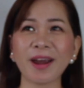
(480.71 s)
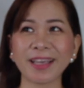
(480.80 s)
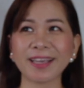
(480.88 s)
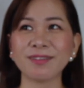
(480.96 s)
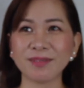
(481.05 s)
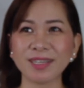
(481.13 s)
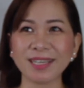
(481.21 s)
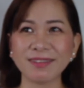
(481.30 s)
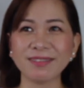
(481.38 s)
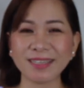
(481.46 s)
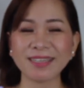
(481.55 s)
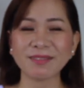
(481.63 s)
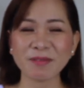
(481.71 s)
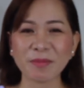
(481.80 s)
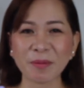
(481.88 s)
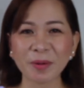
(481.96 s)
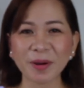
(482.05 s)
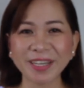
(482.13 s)
I can really
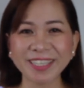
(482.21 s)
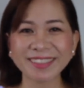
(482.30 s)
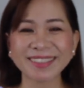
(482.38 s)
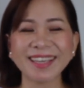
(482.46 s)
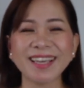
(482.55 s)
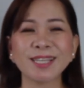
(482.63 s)
remember it.